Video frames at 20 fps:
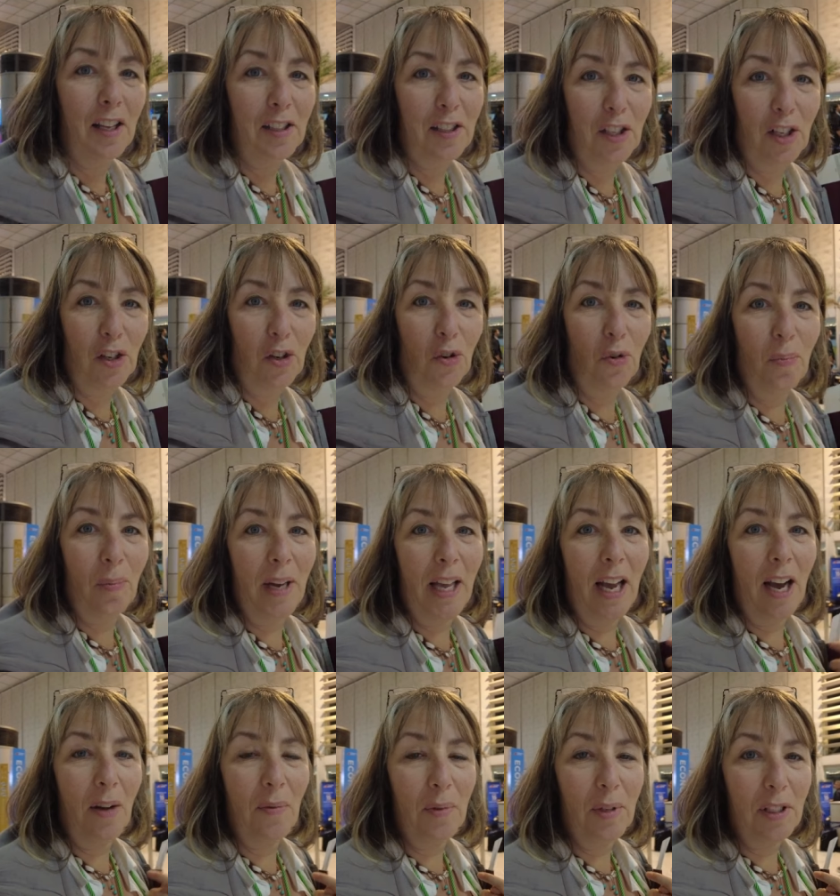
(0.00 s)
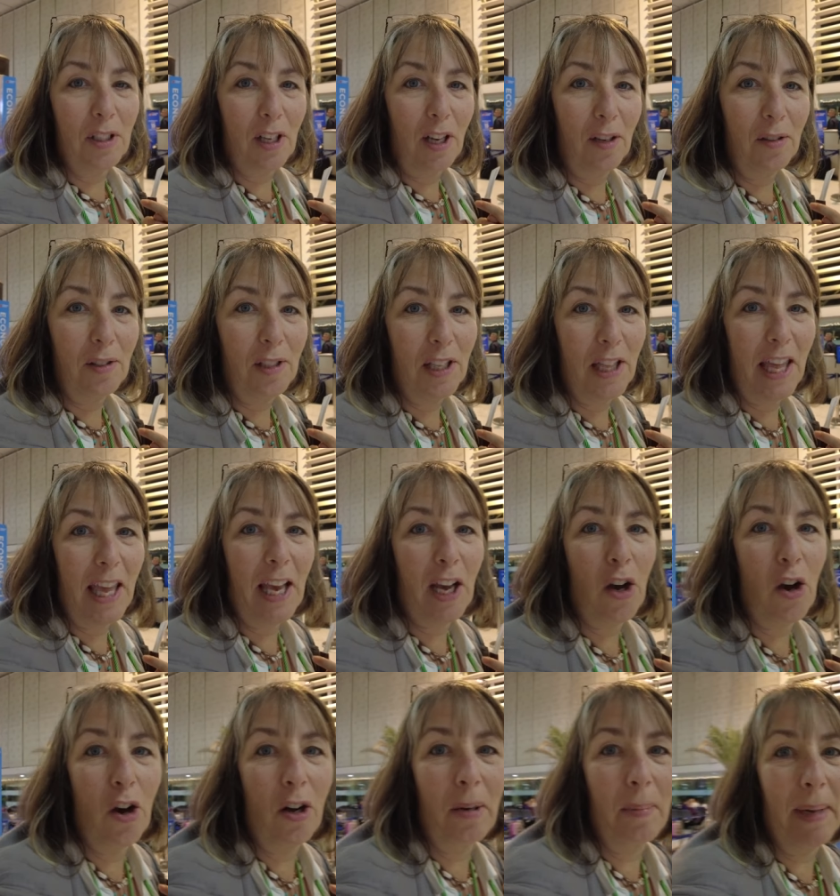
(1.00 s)
So normally I would go to the
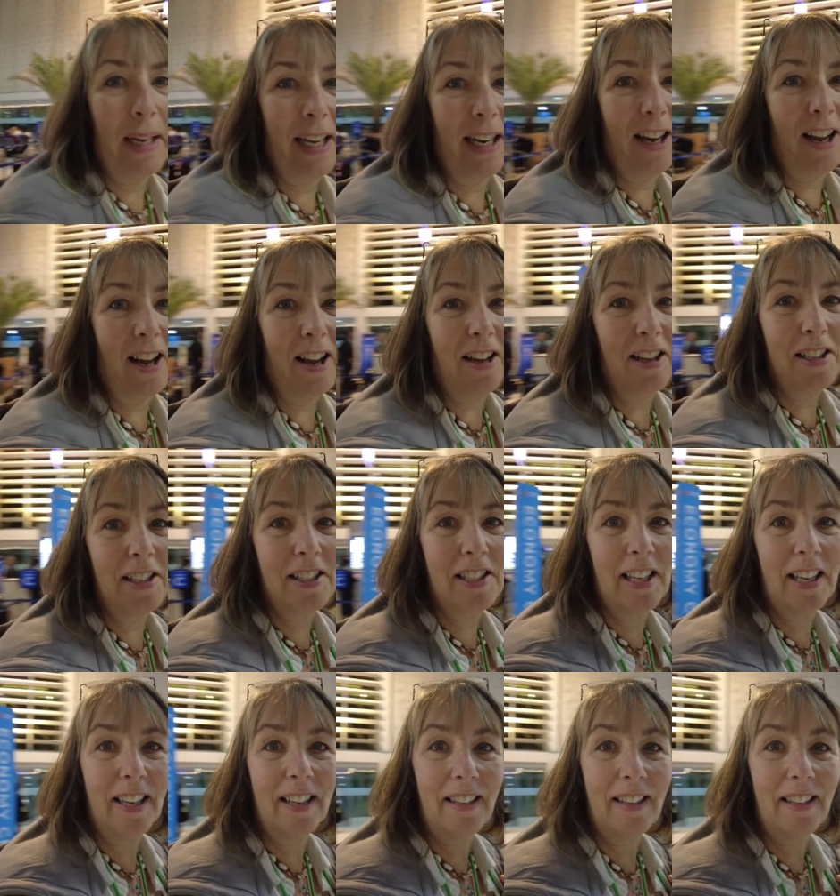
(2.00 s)
economy class,